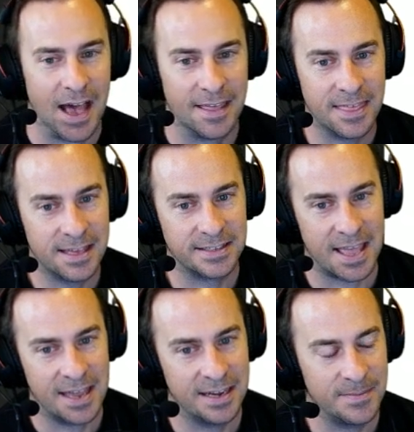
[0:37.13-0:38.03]
I think it's
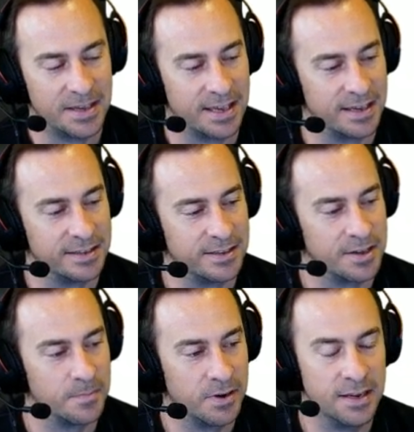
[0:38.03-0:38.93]
handy because you
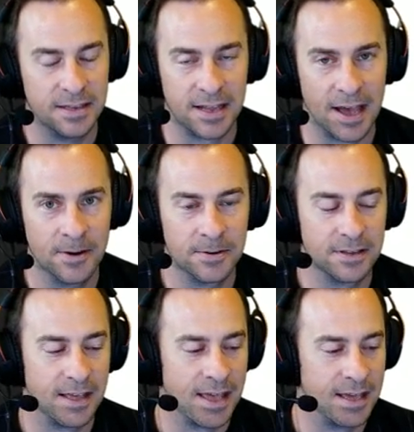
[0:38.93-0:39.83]
can print it out
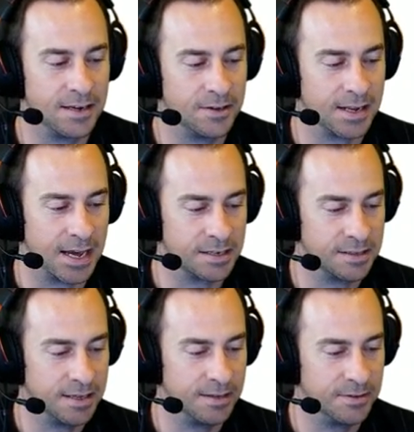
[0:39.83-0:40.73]
and you can
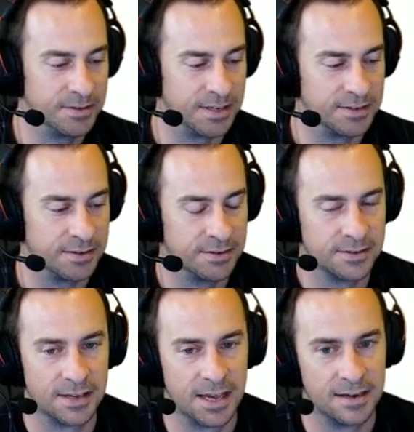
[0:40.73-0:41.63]
actually use
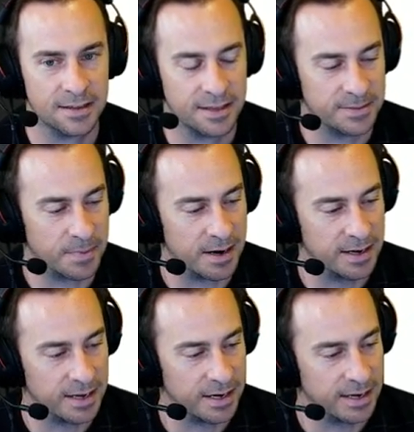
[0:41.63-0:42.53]
scissors, and this part
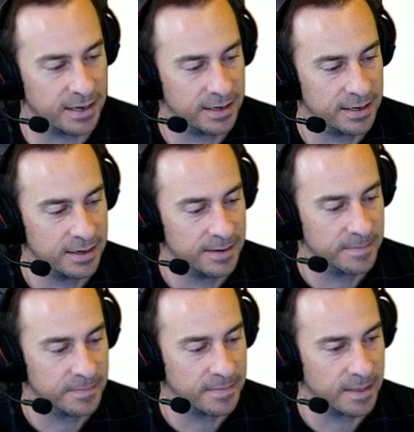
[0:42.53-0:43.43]
here
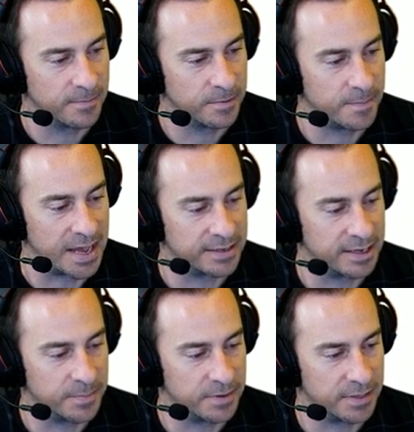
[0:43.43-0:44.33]
will match
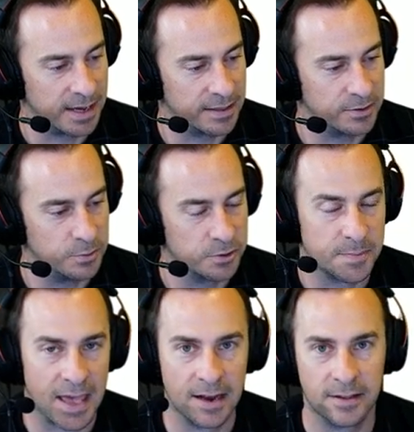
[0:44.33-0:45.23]
up with like the tools
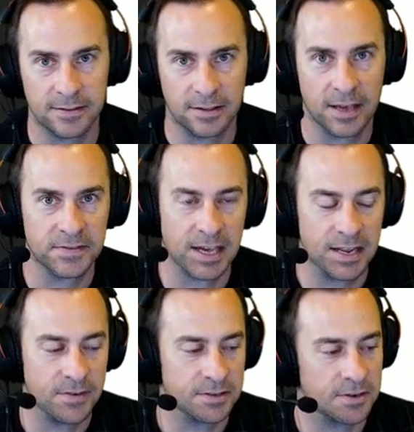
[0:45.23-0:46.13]
panel at the left side
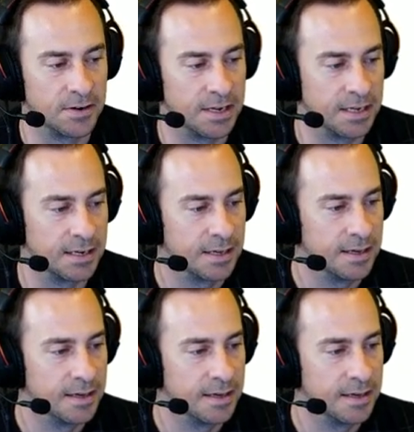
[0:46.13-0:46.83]
of your screen.